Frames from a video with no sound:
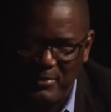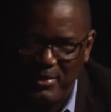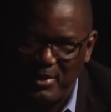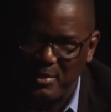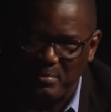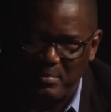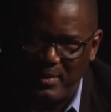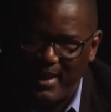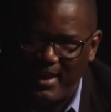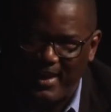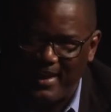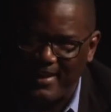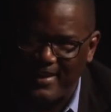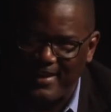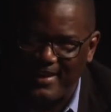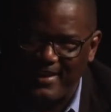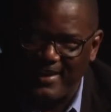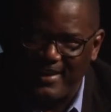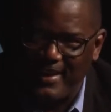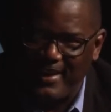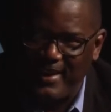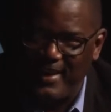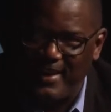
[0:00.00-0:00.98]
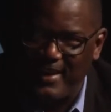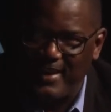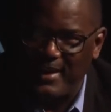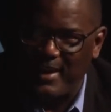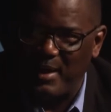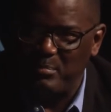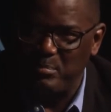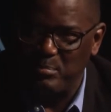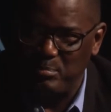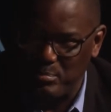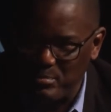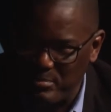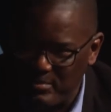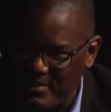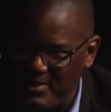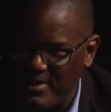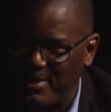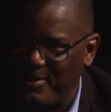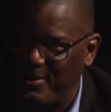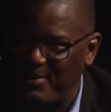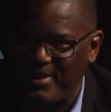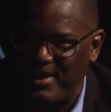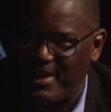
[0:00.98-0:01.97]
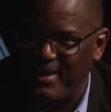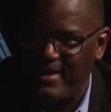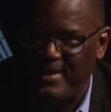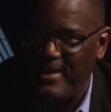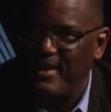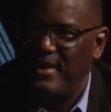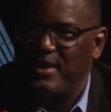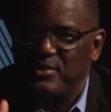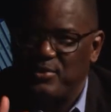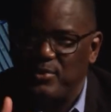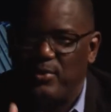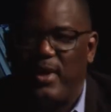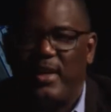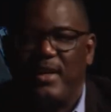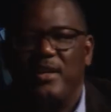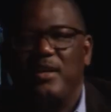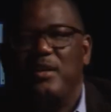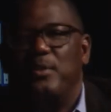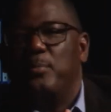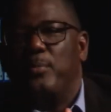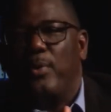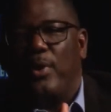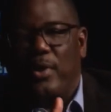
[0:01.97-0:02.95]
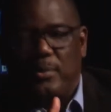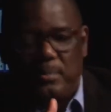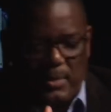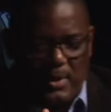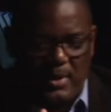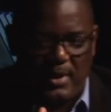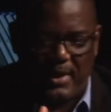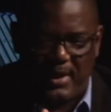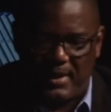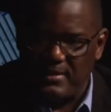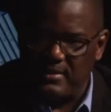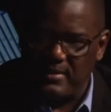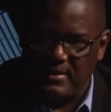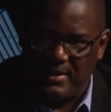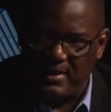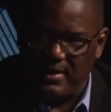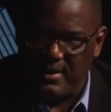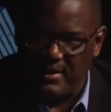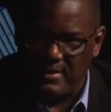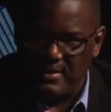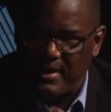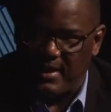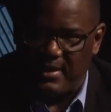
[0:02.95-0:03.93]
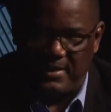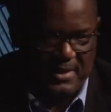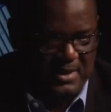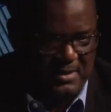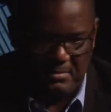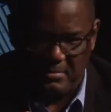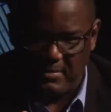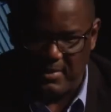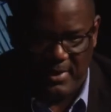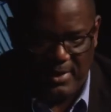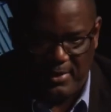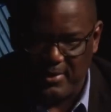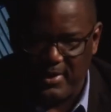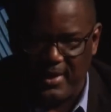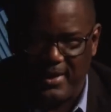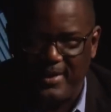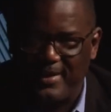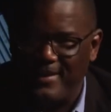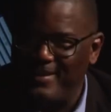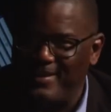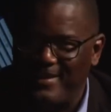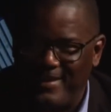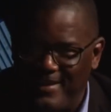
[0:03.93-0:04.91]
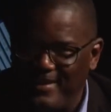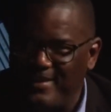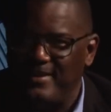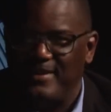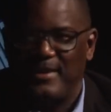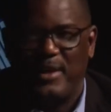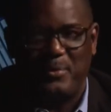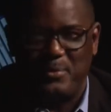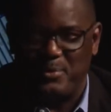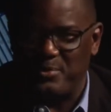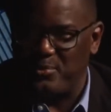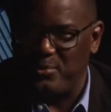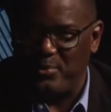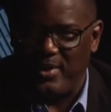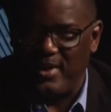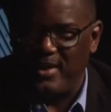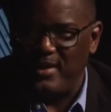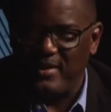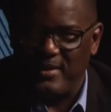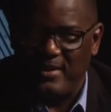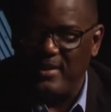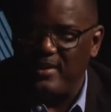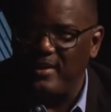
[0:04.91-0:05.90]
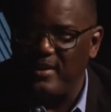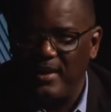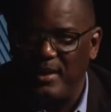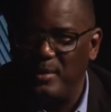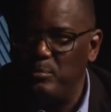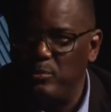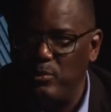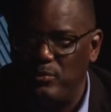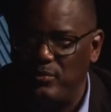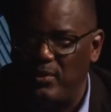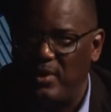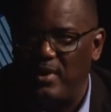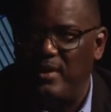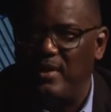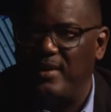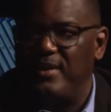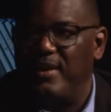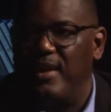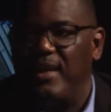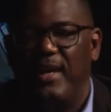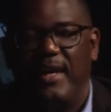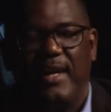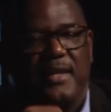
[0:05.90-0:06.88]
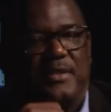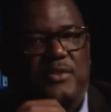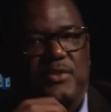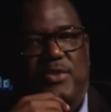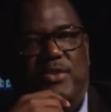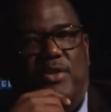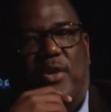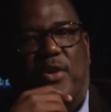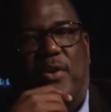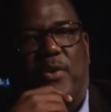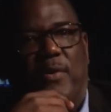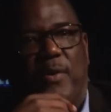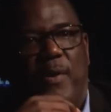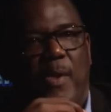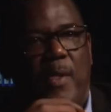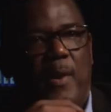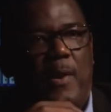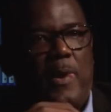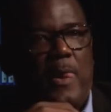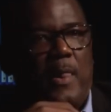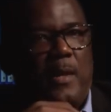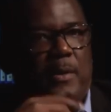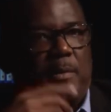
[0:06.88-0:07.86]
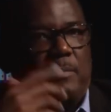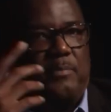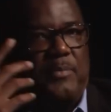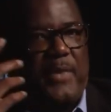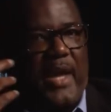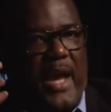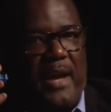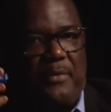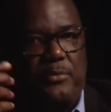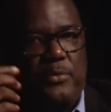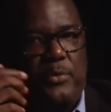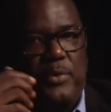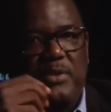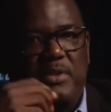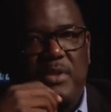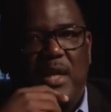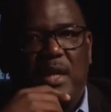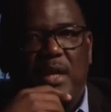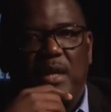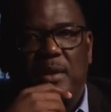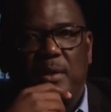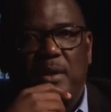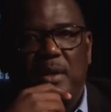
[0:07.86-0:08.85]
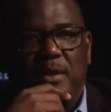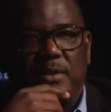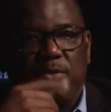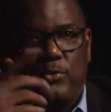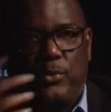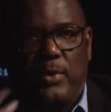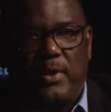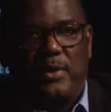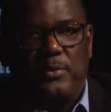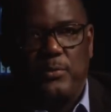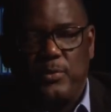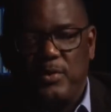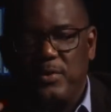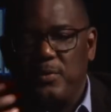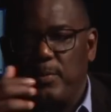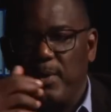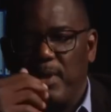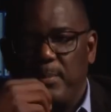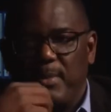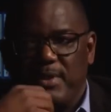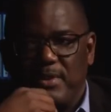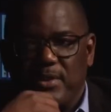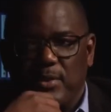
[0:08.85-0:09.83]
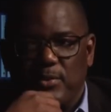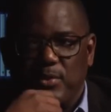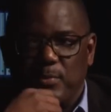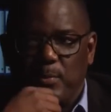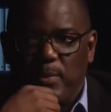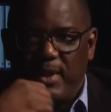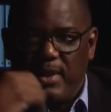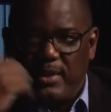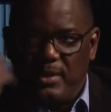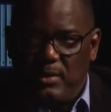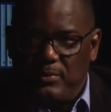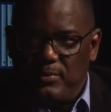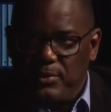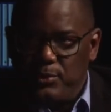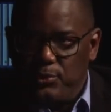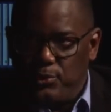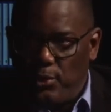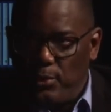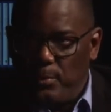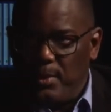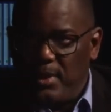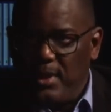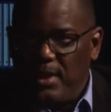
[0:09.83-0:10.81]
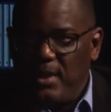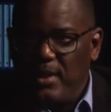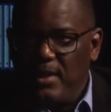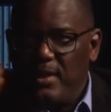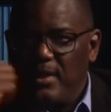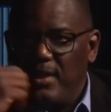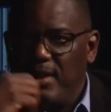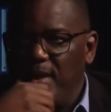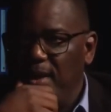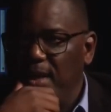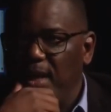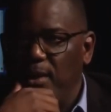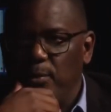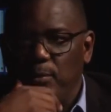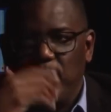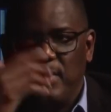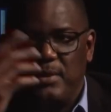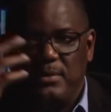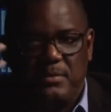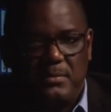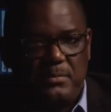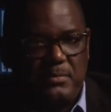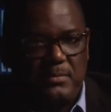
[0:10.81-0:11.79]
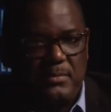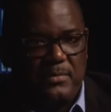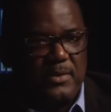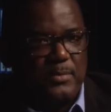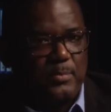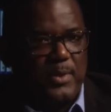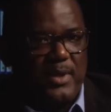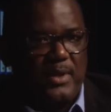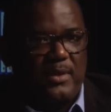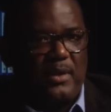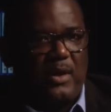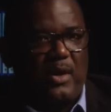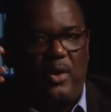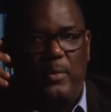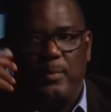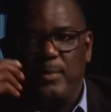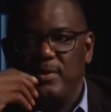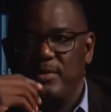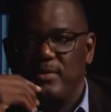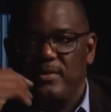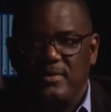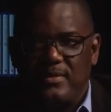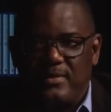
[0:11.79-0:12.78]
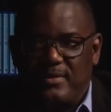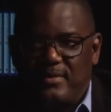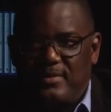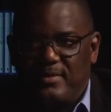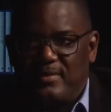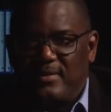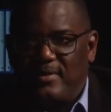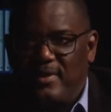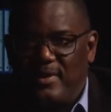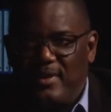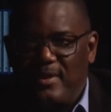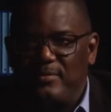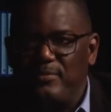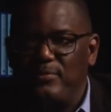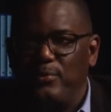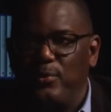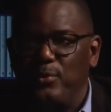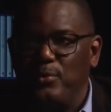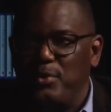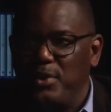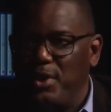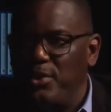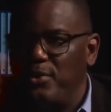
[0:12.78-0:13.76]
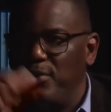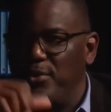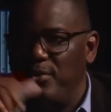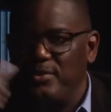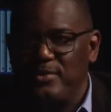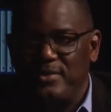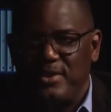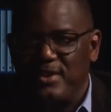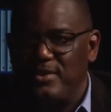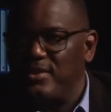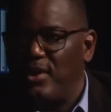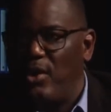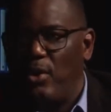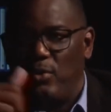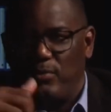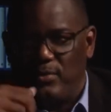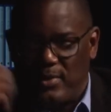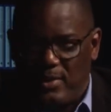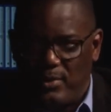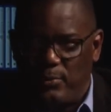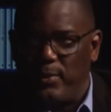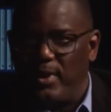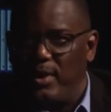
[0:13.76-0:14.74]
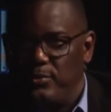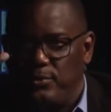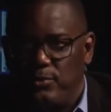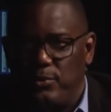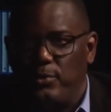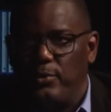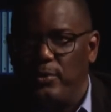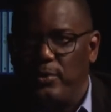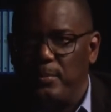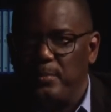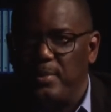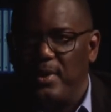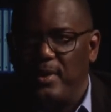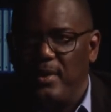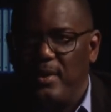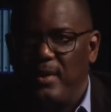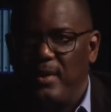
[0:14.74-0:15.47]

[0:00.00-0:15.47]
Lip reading: looked back. And and so I can compartmentalize things, and then that was great, and move on. And so afterwards, Jordan was playing. My son was playing over in Germany, and I went and spent almost a full year just around Europe,